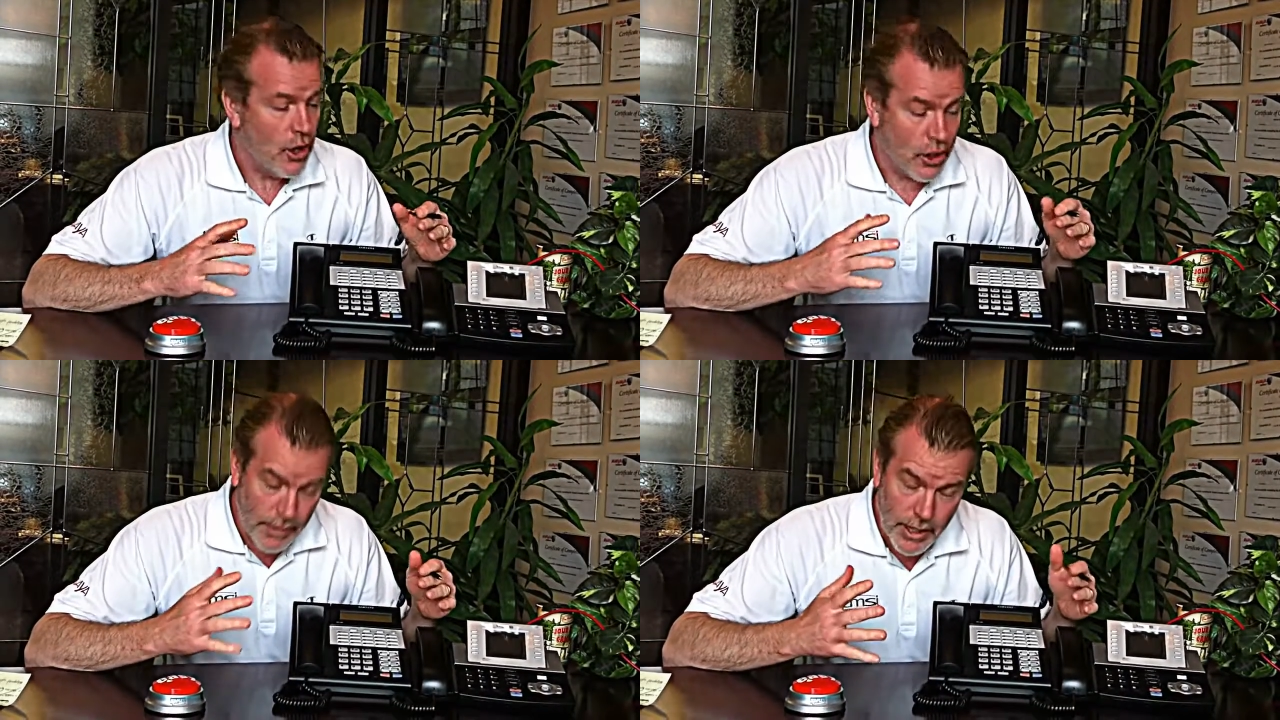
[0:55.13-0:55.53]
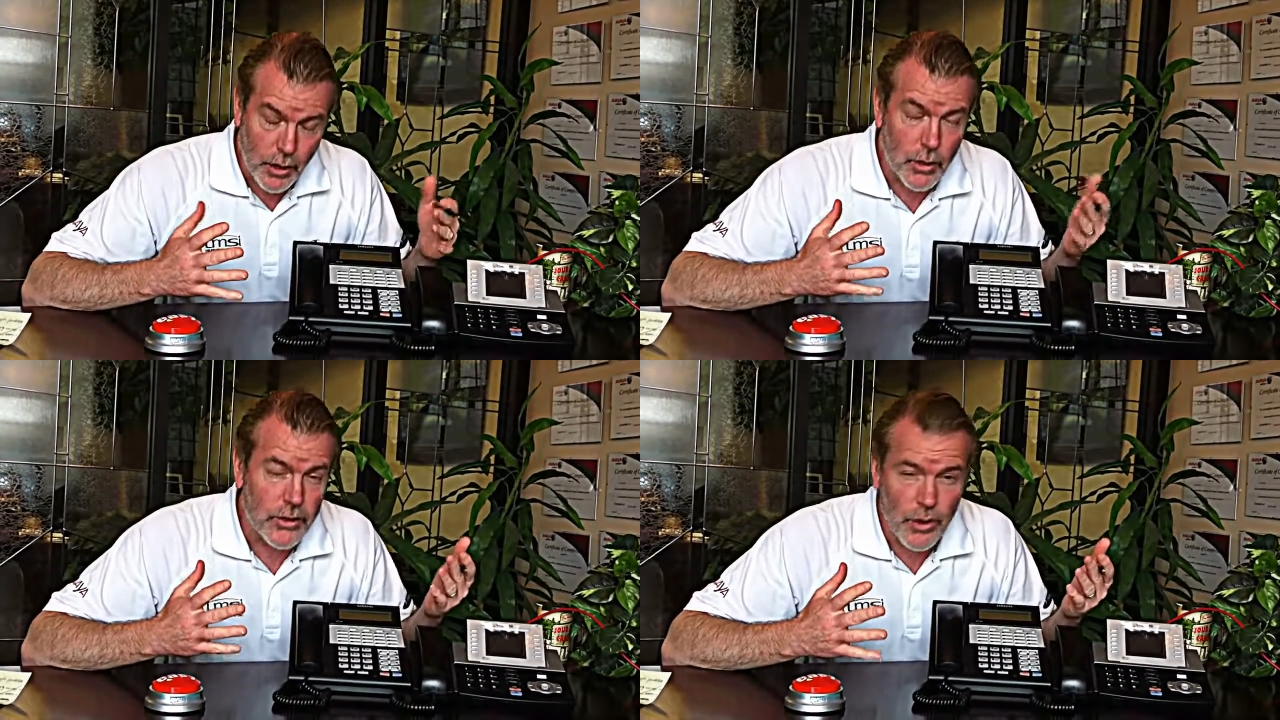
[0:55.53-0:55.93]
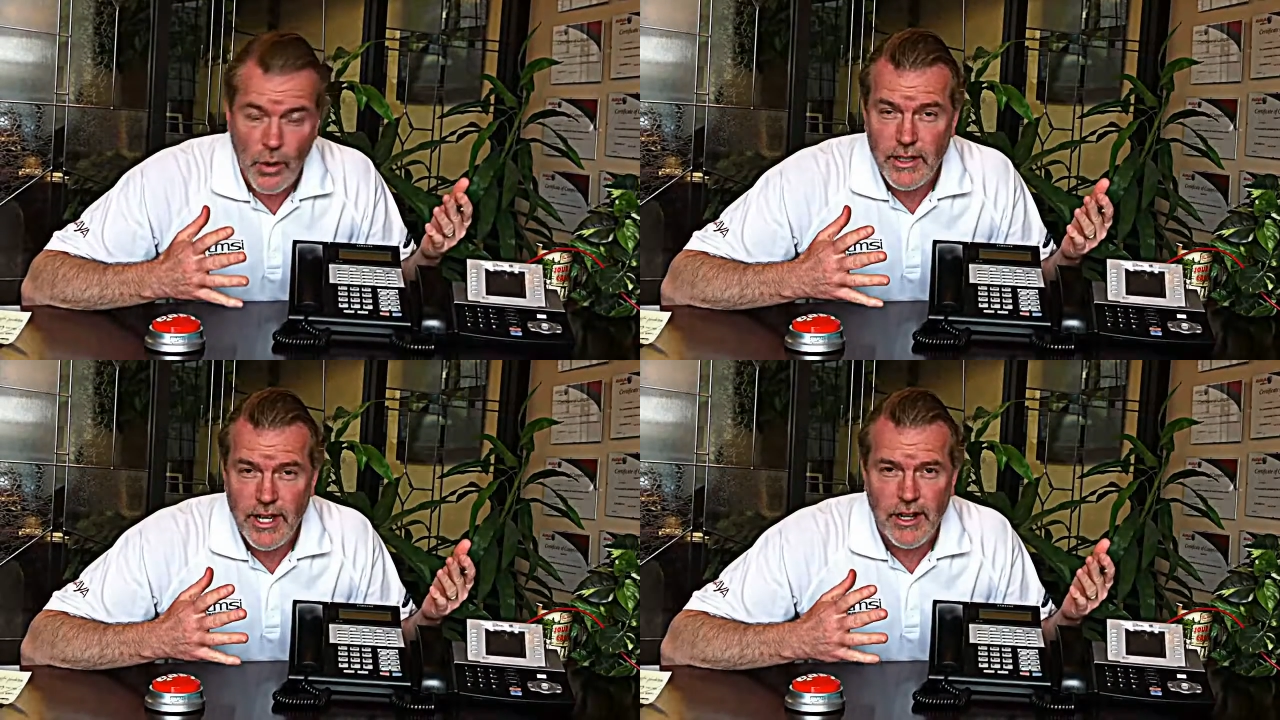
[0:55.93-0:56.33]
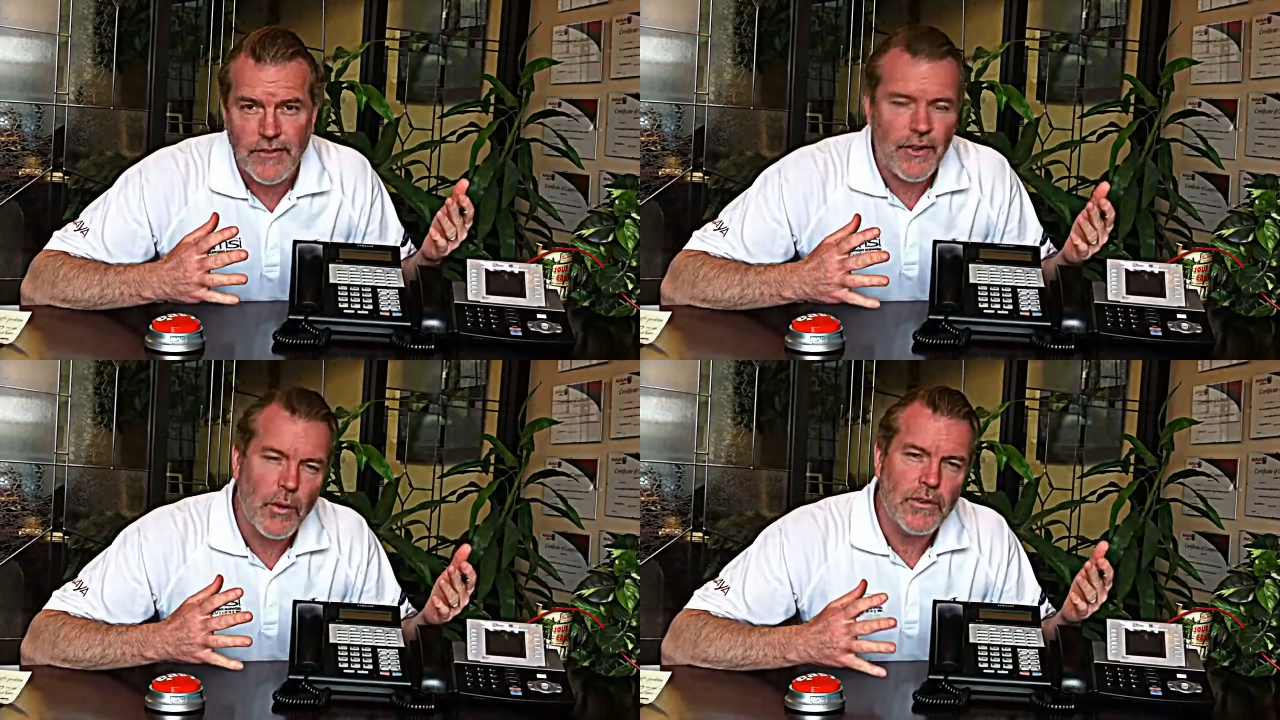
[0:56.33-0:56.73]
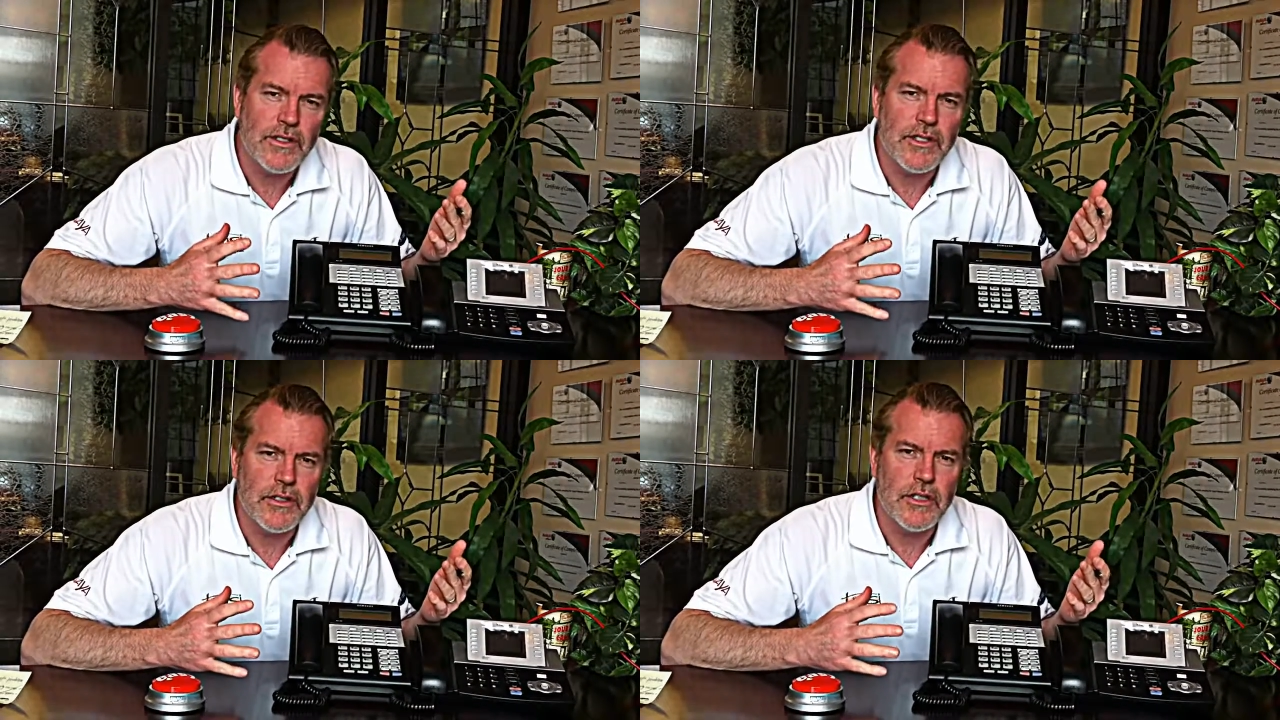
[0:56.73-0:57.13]
Could be an old Nortel phone
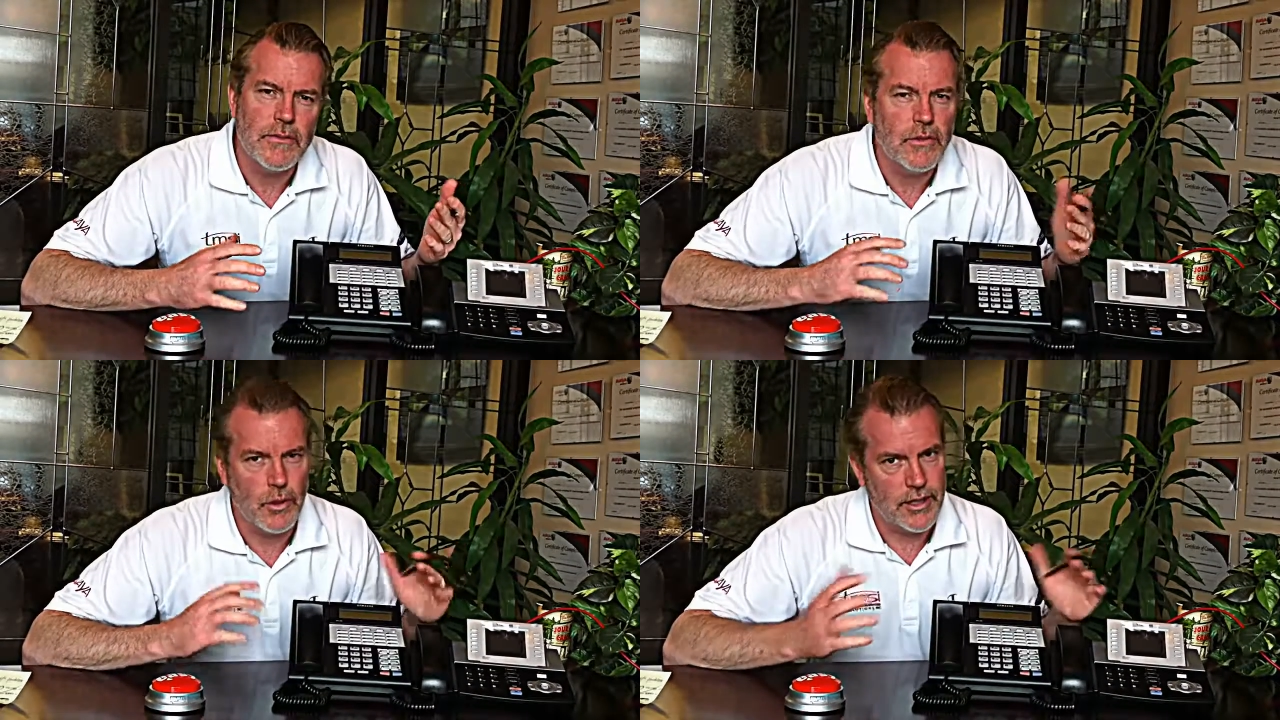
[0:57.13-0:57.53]
system.